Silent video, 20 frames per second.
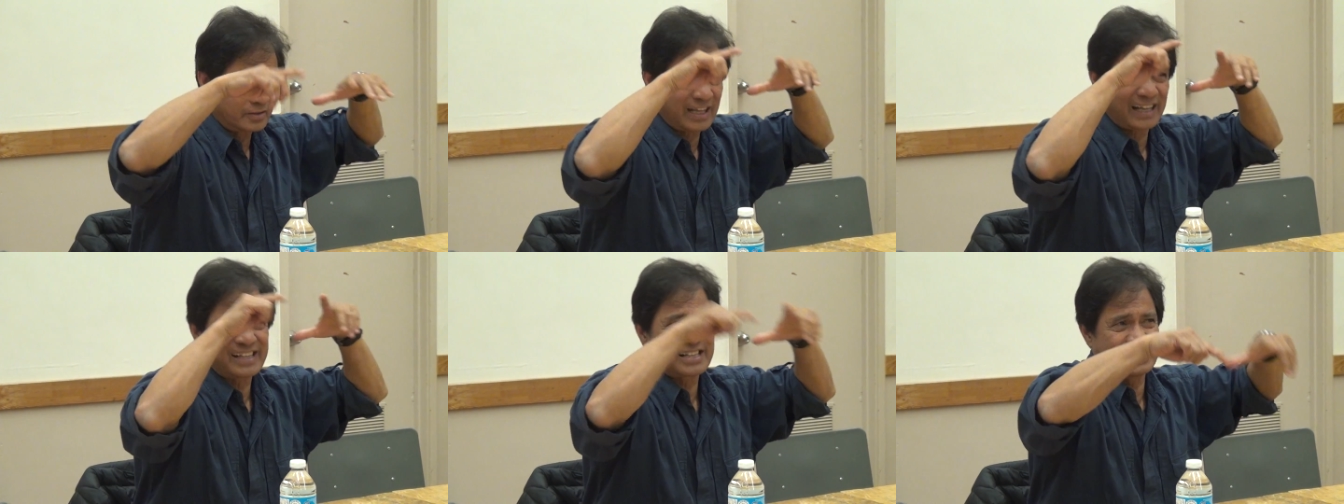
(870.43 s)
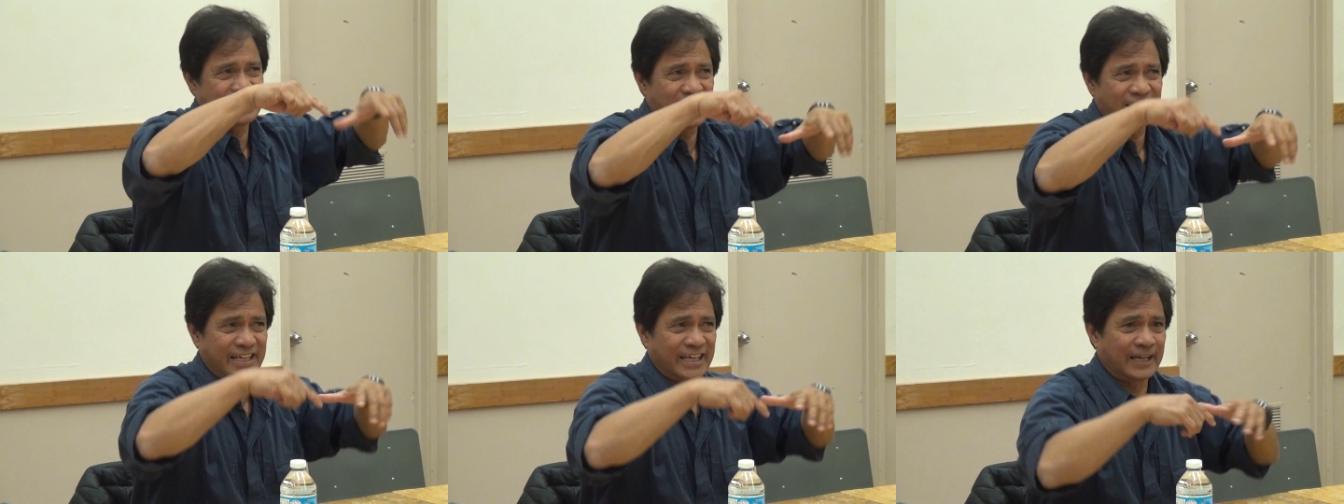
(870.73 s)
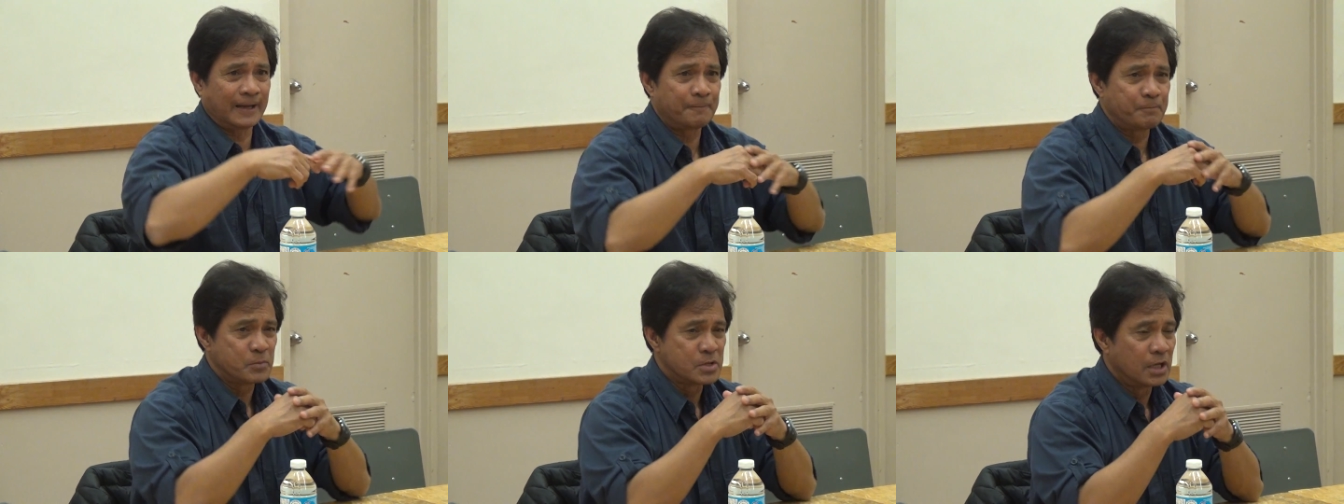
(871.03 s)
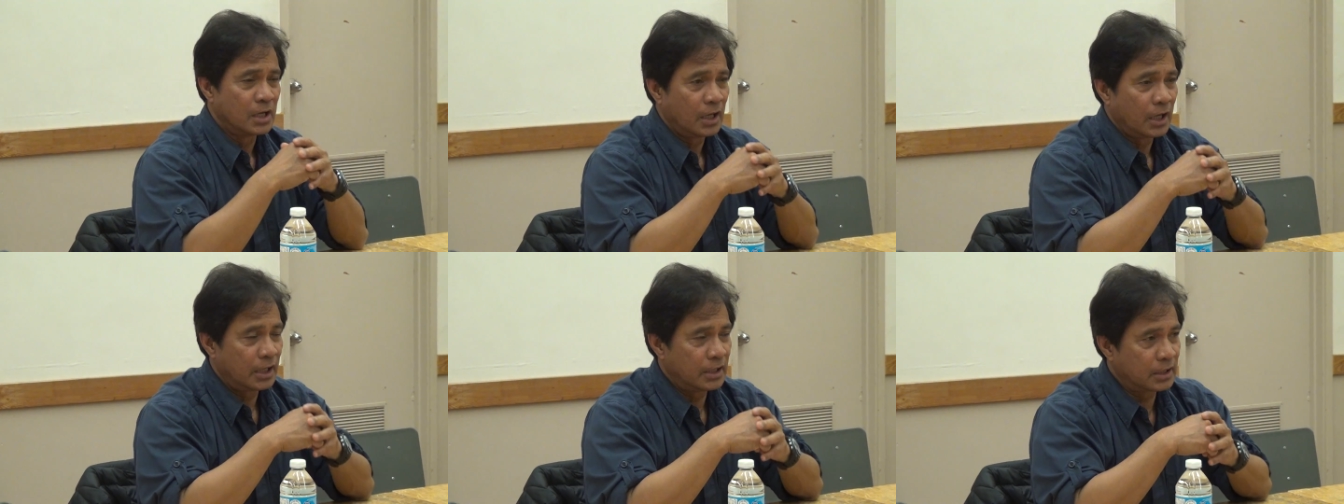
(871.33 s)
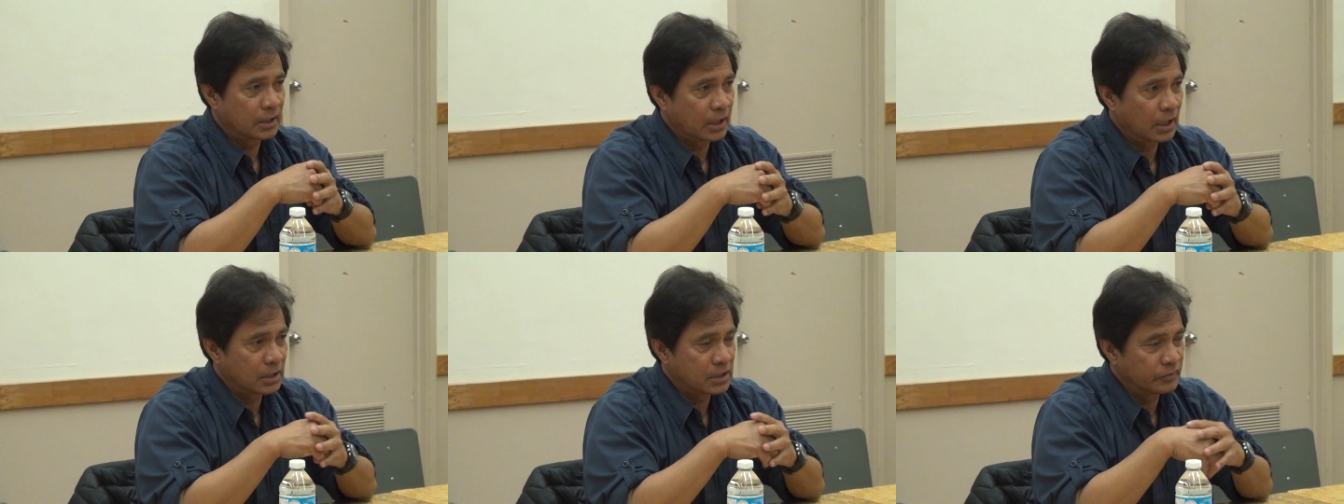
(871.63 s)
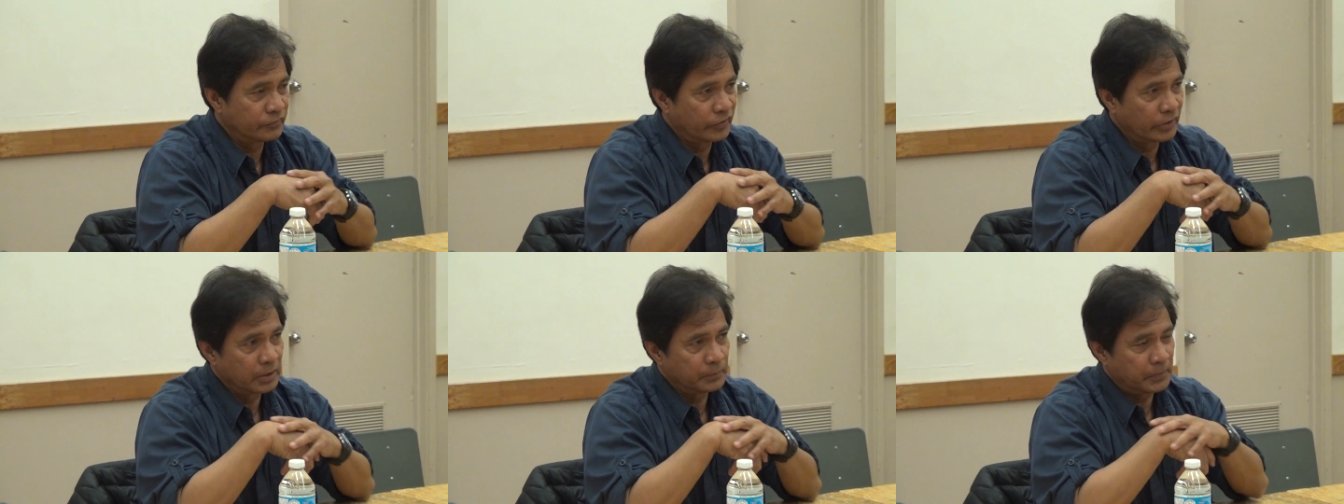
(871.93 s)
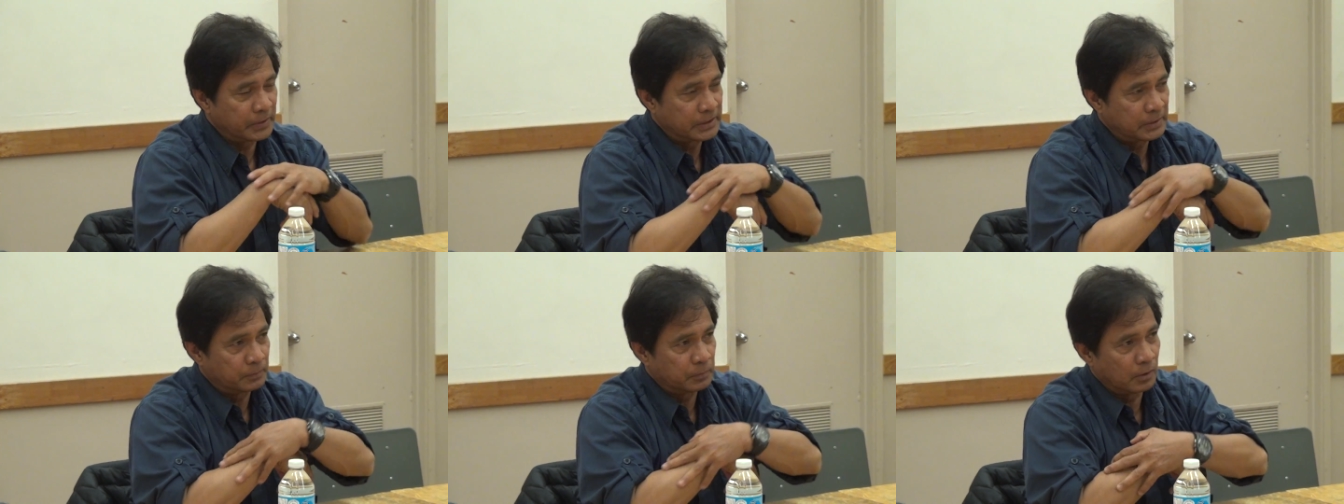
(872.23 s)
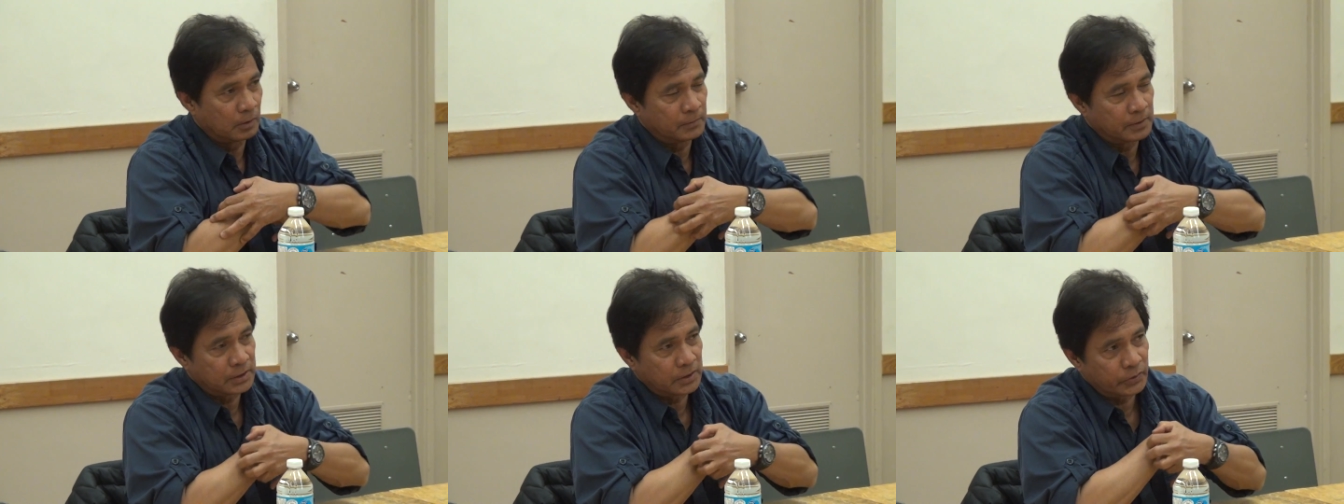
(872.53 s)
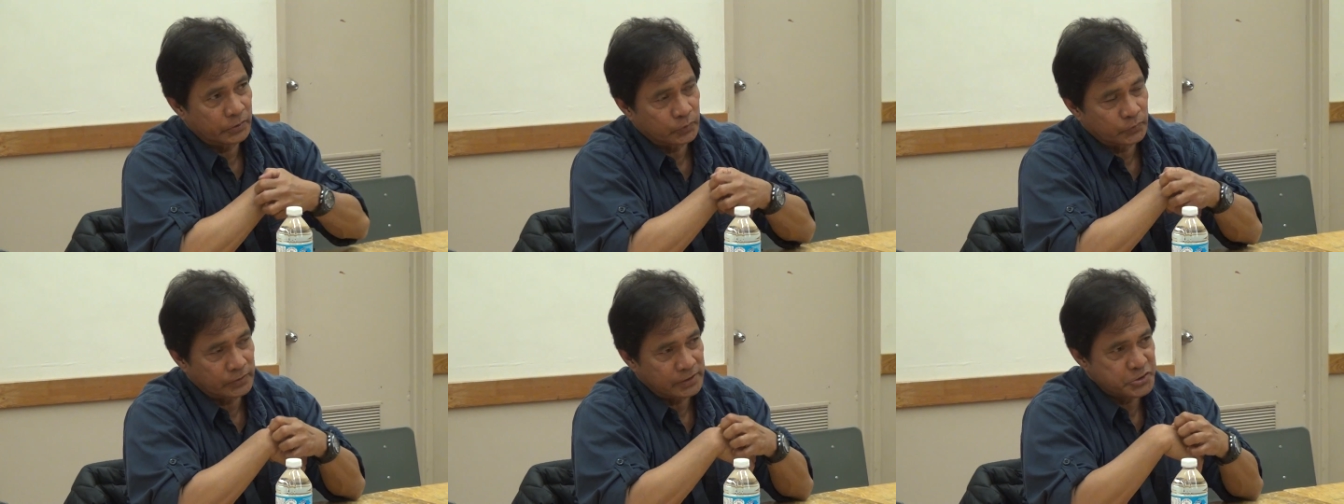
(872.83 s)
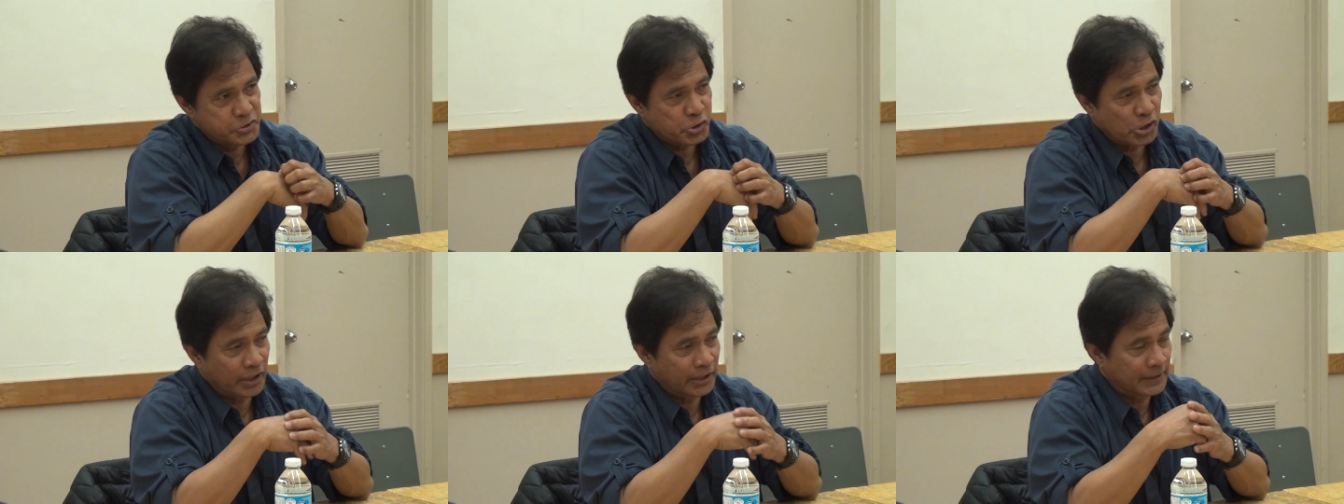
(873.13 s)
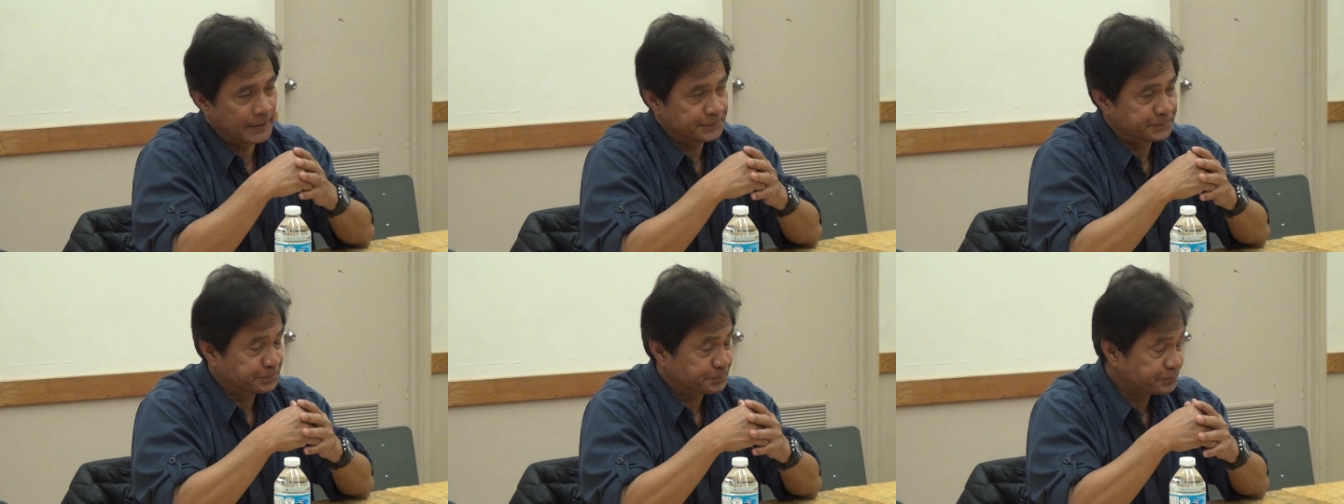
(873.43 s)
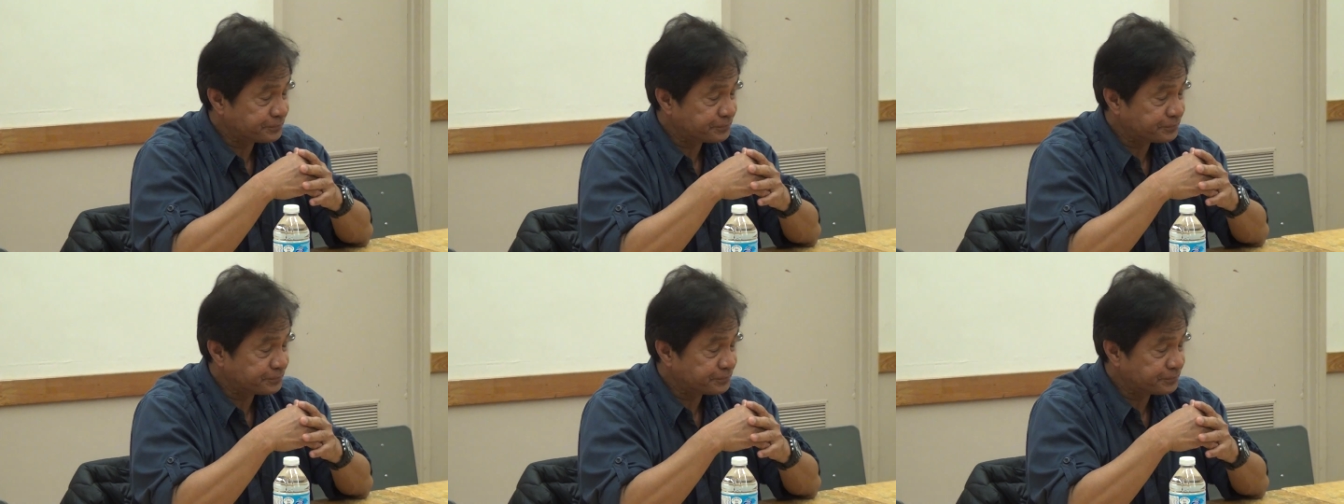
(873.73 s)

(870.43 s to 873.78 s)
That's lacking in the case of Philippine diplomacy towards China.